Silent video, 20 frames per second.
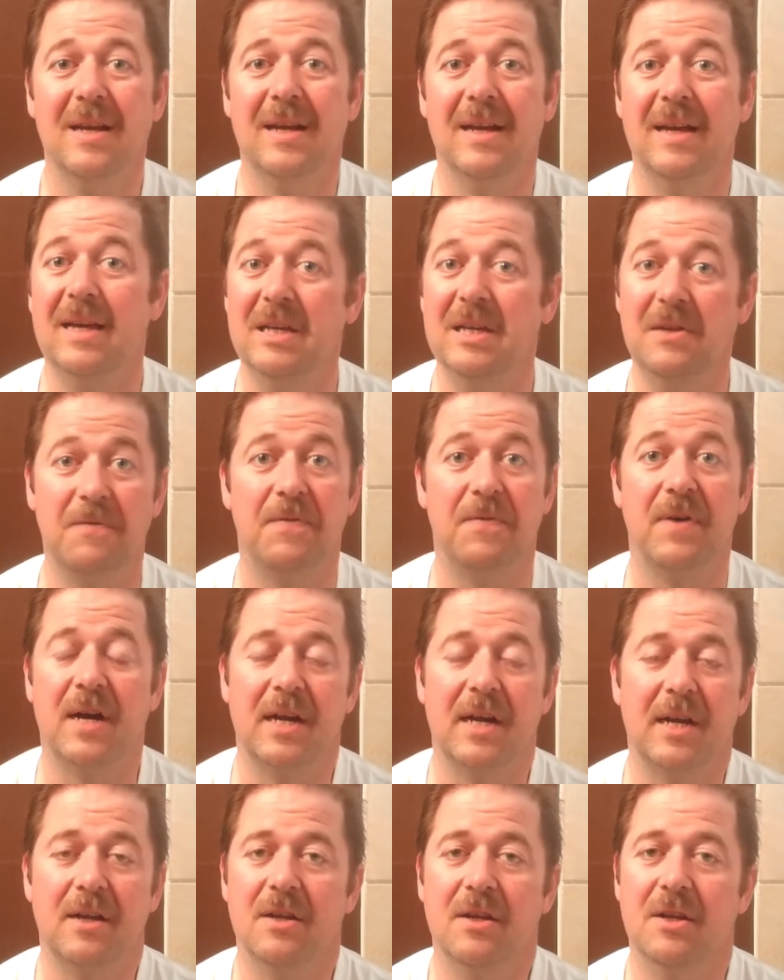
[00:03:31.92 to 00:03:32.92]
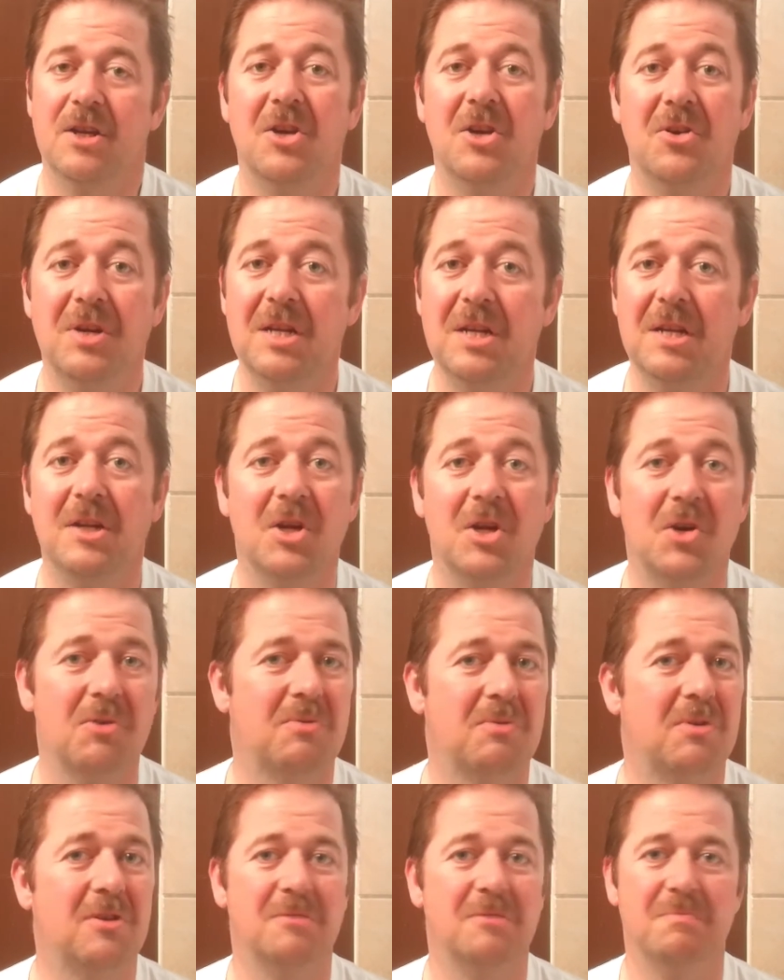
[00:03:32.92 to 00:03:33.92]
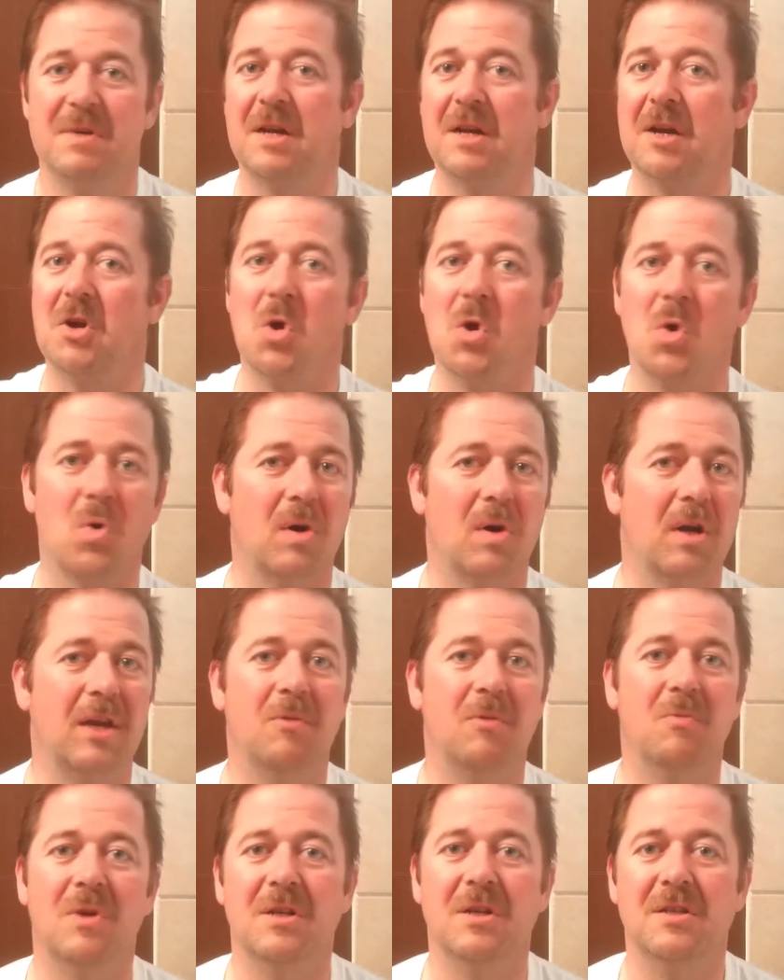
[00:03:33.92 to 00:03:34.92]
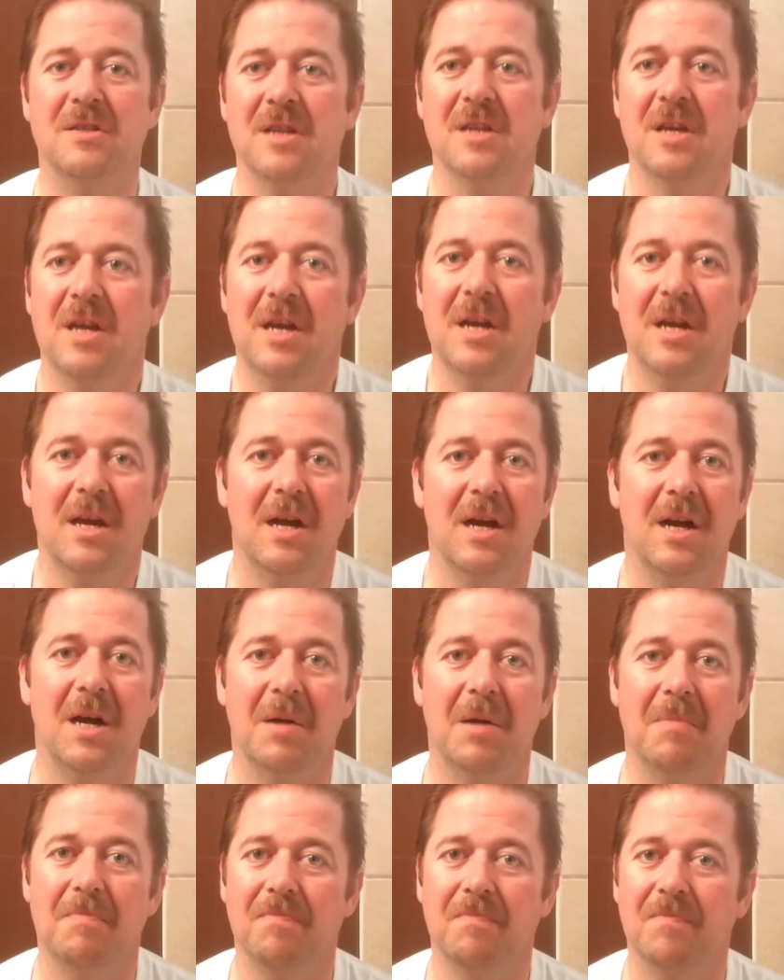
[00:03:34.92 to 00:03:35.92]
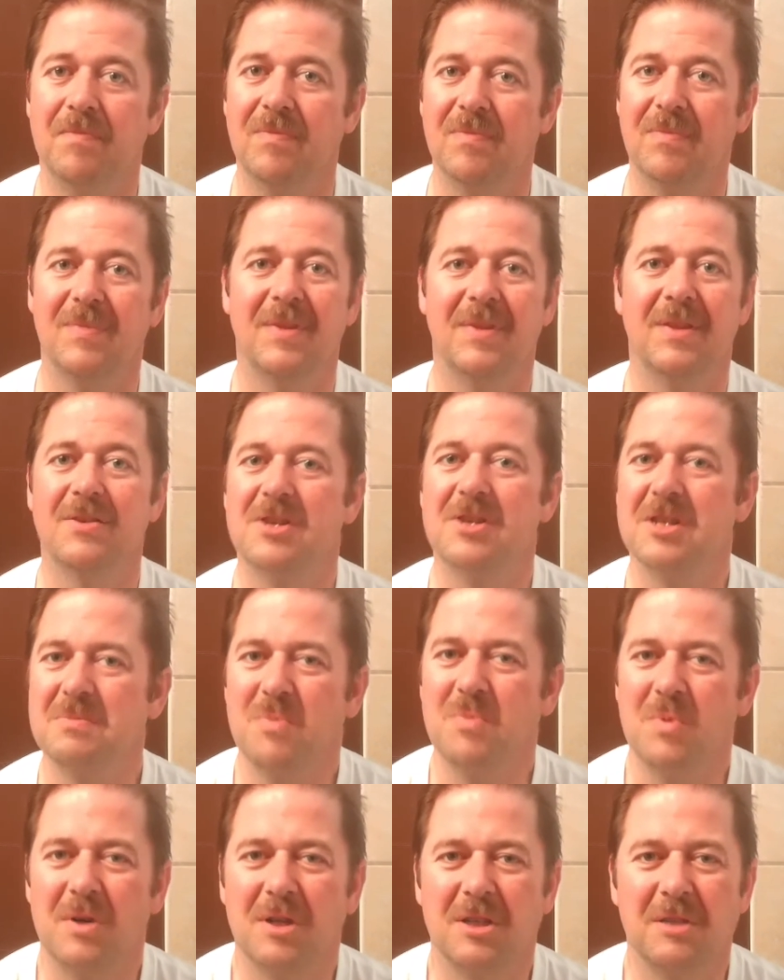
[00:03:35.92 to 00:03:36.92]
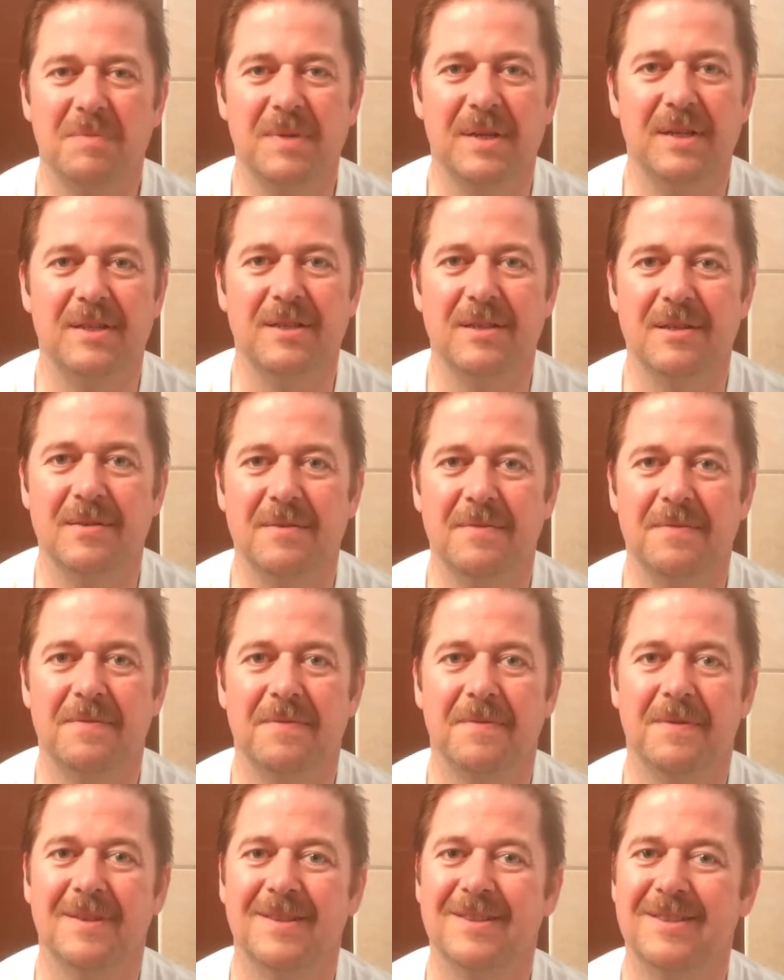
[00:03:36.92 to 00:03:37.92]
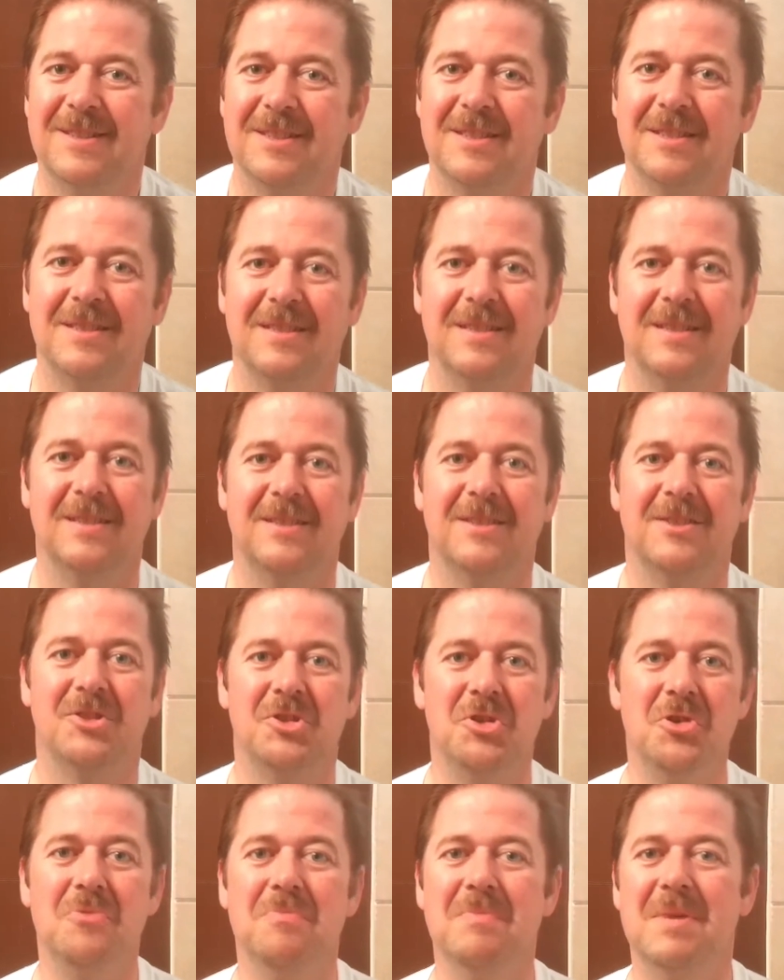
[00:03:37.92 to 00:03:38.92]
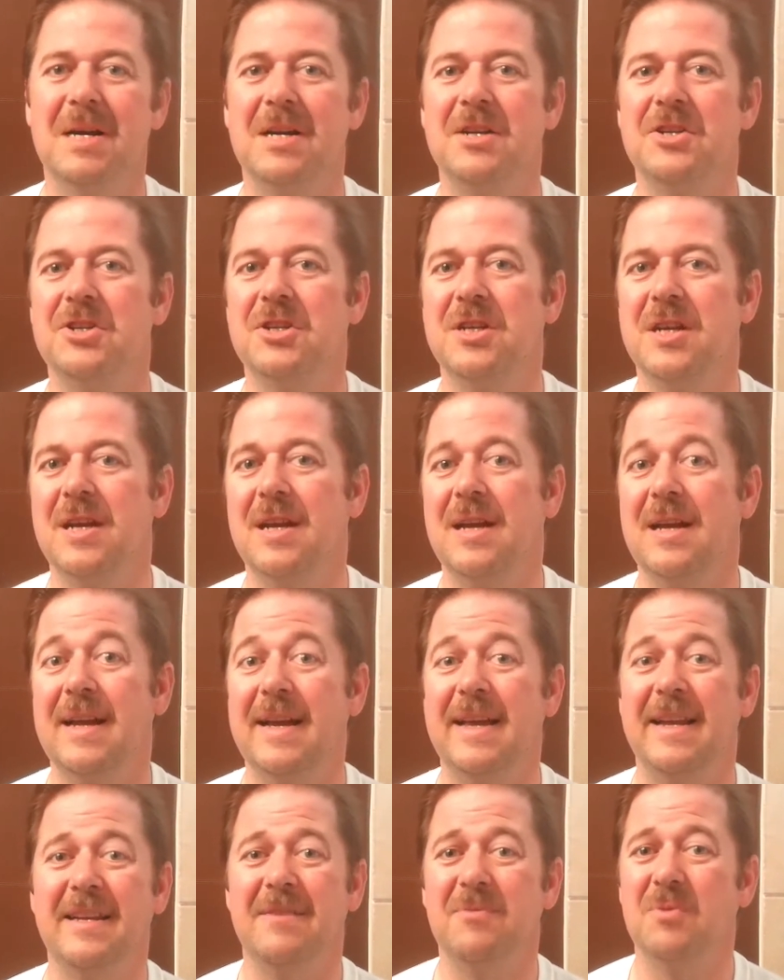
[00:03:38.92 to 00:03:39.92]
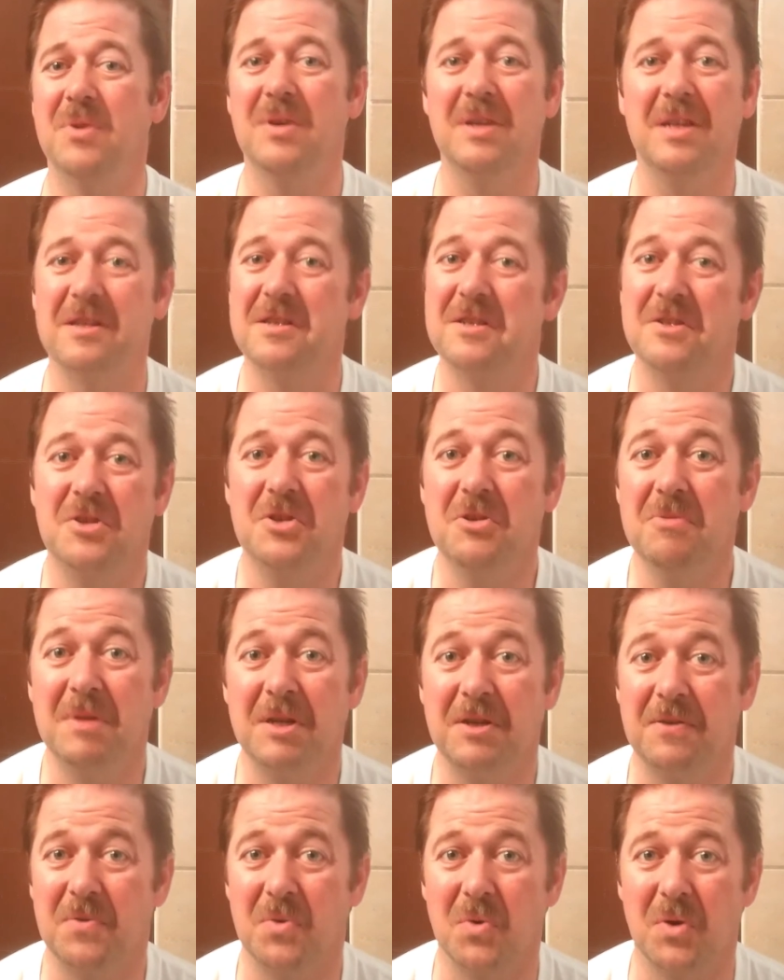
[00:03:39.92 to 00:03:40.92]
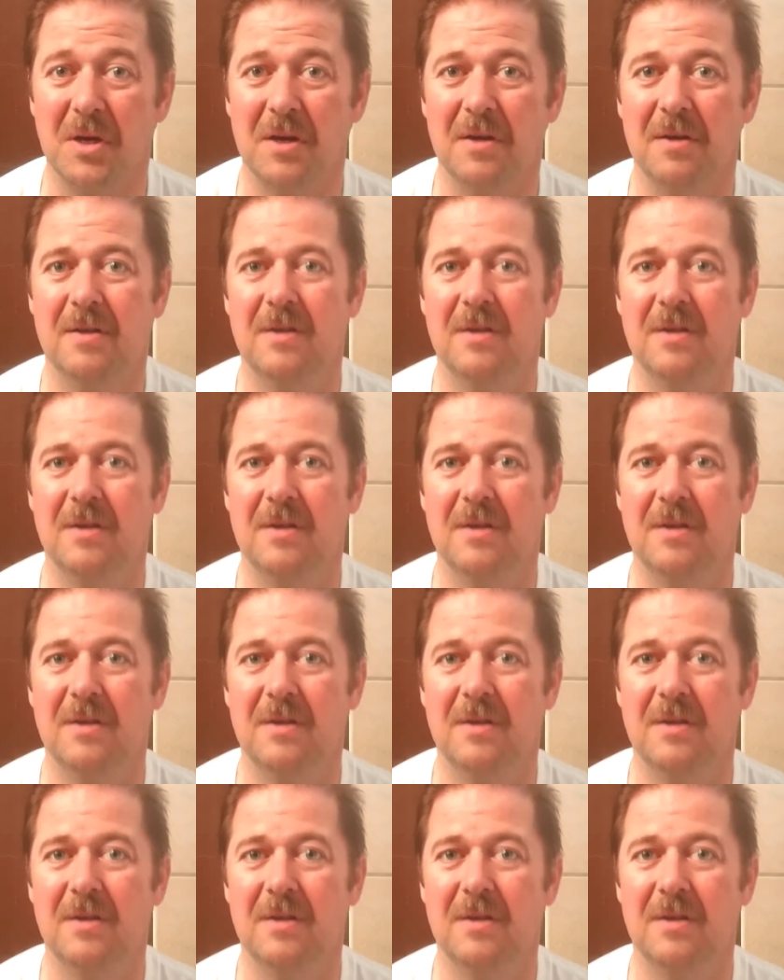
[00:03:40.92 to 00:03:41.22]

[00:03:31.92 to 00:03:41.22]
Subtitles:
is fine. You don't need to go with one of those big accordion ones. They're just more expensive, it's too much, and really doesn't do much for you.